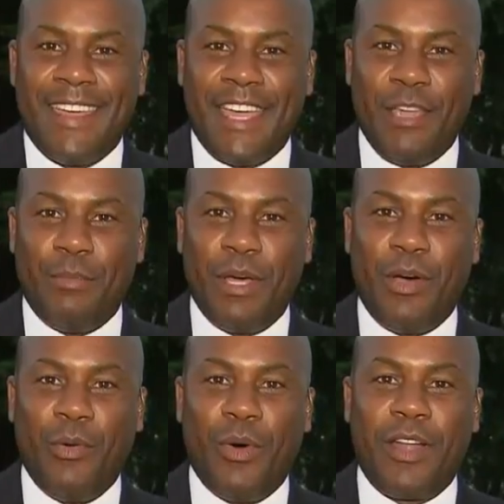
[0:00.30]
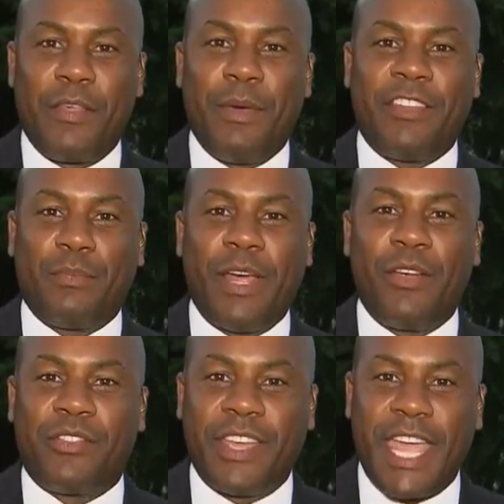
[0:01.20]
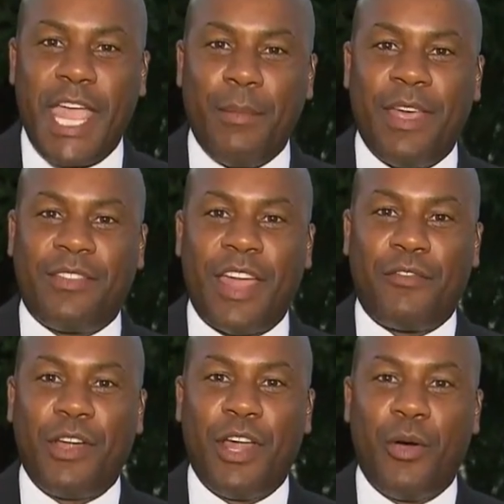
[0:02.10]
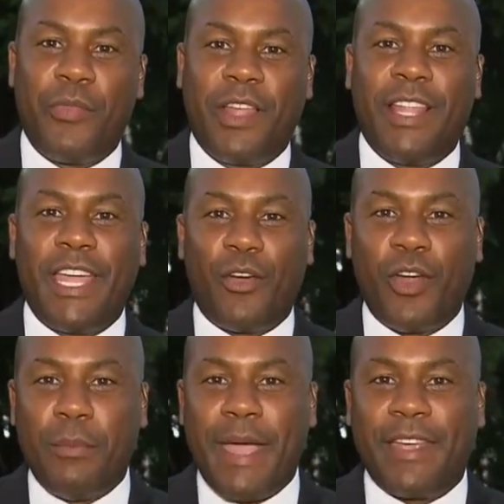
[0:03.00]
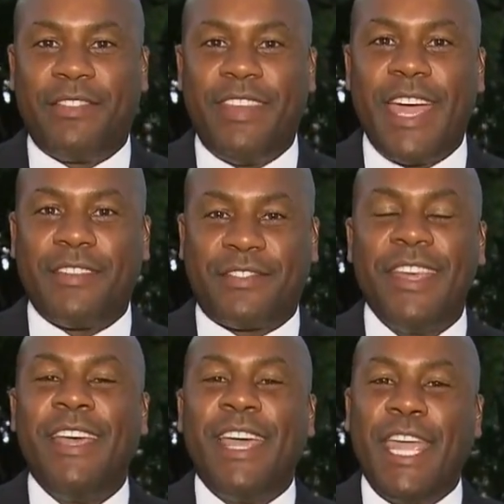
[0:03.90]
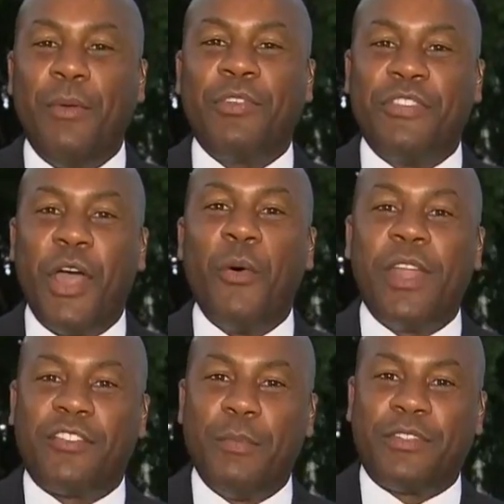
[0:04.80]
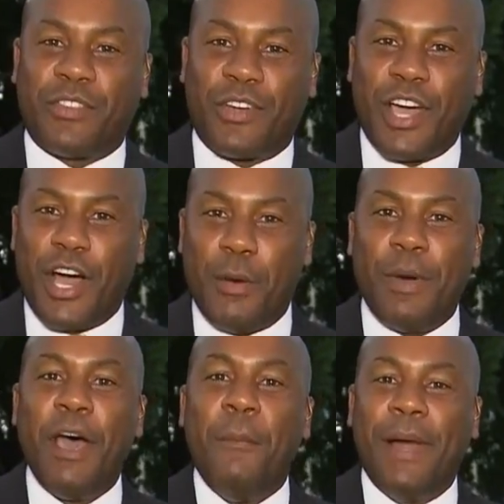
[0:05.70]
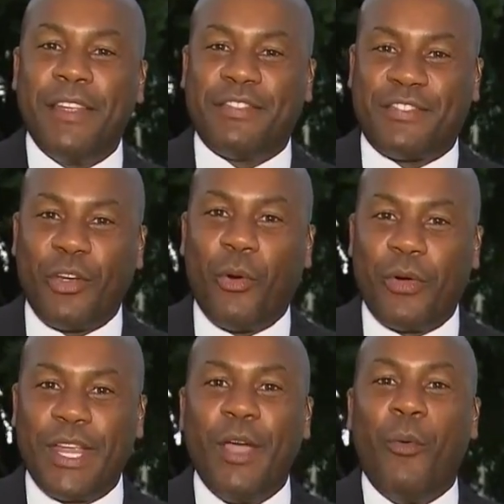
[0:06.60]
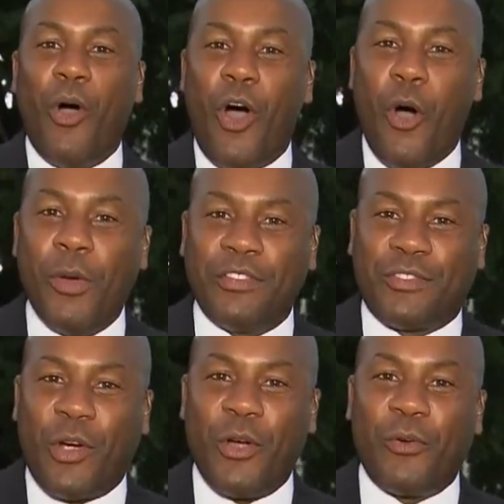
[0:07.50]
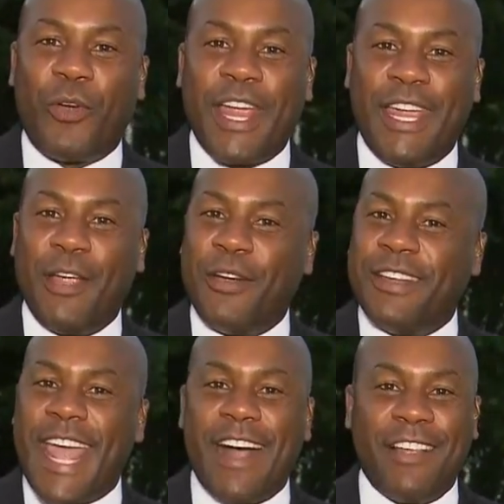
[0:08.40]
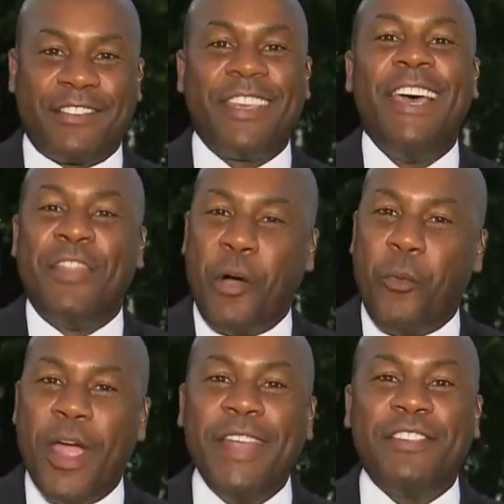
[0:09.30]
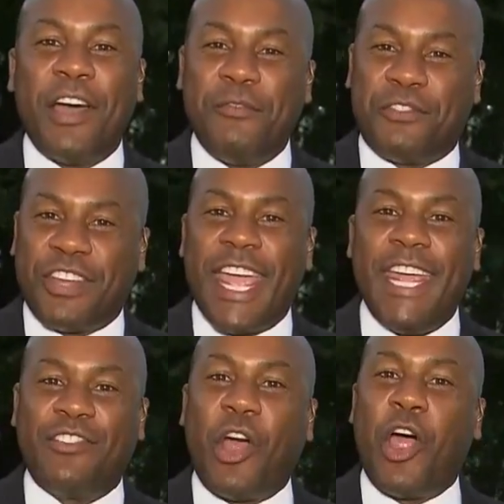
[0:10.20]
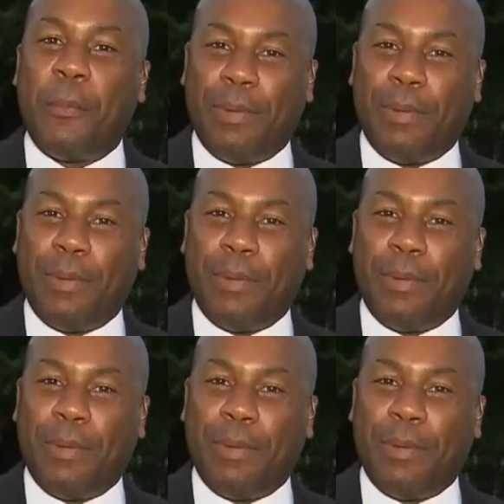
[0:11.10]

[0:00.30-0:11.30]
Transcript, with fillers: Hey, Bill, one of the best players the game has ever known, the late Ernie Banks. Yes, he was known as Mr. Cub, but his story will always start right here in Dallas. The winds of change are